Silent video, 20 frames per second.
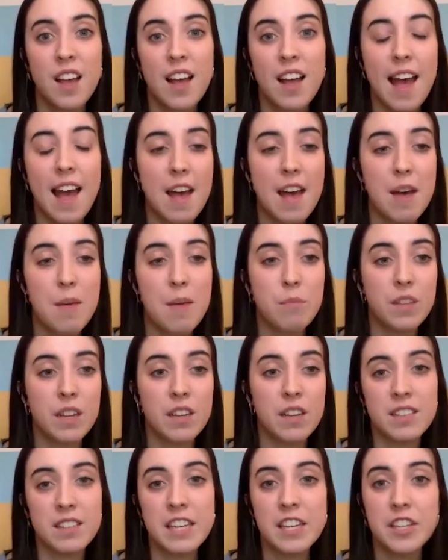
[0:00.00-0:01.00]

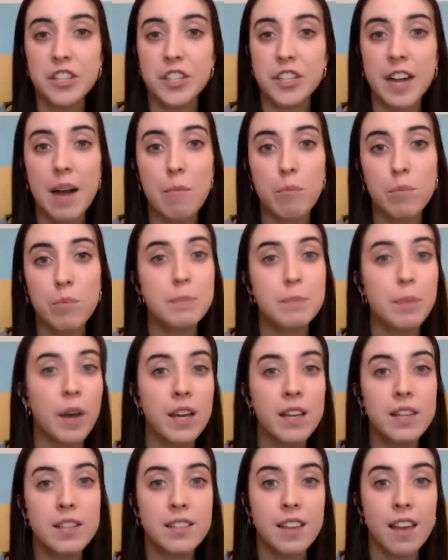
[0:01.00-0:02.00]
There's an intercampus
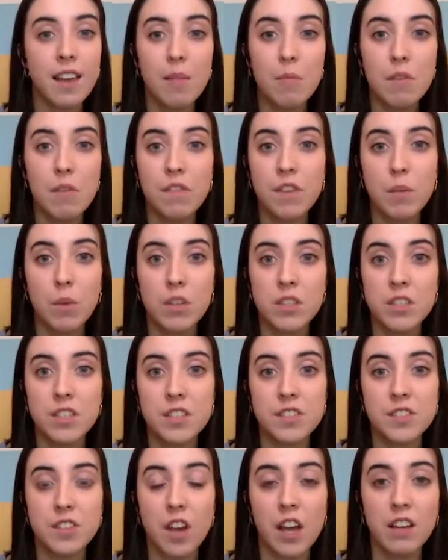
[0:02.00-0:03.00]
bike scheme if you wanted to
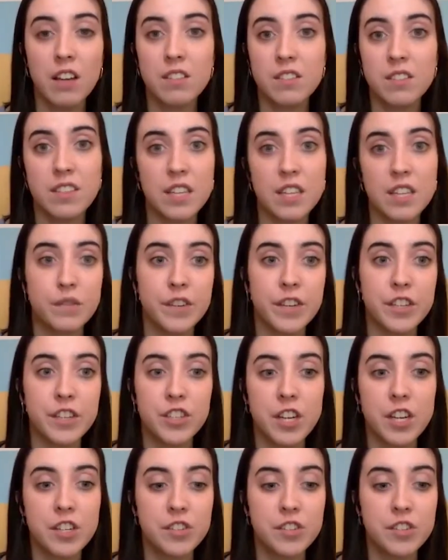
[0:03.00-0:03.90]
cycle, so that's free charge.